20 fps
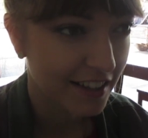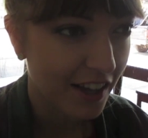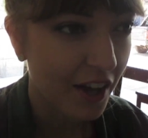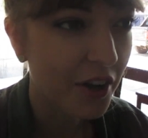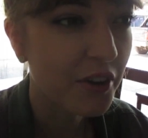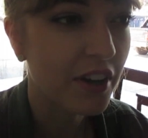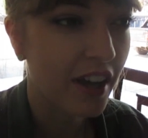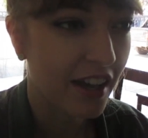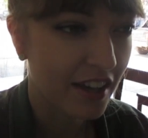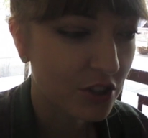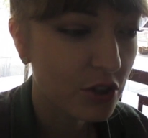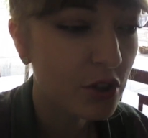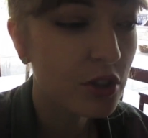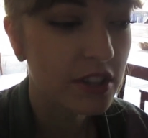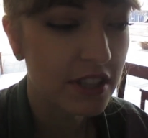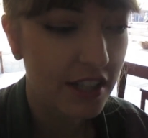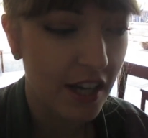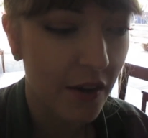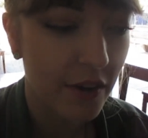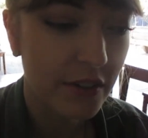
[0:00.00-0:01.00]
Gutio. Okay,
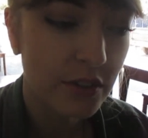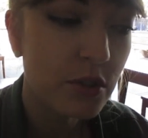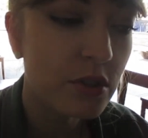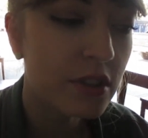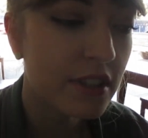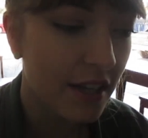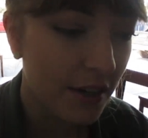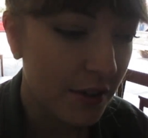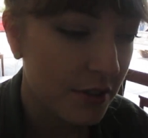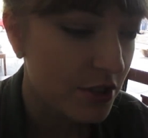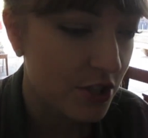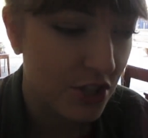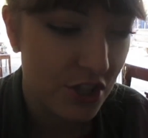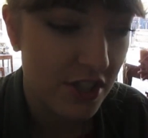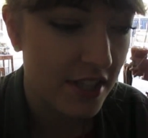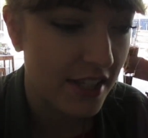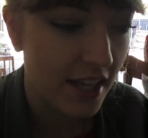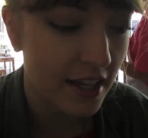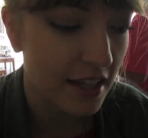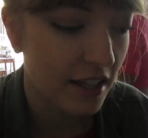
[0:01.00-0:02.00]
gutio. And gutio is
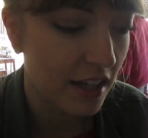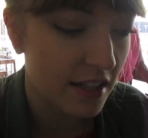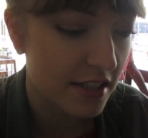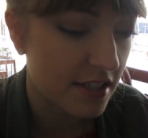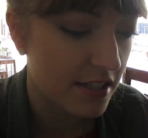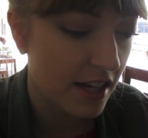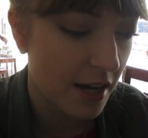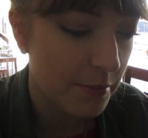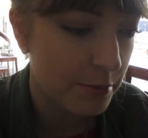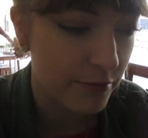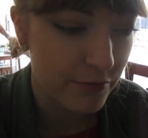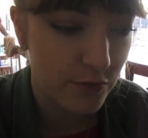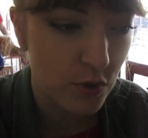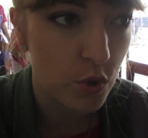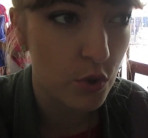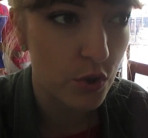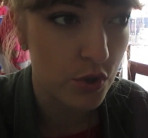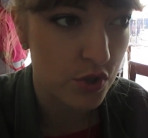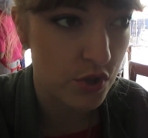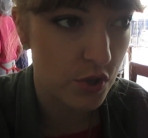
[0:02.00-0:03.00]
just like a type of
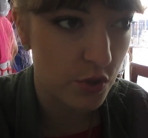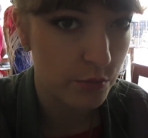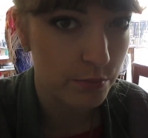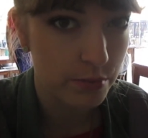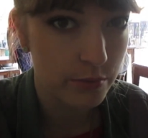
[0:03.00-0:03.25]
noodle soup.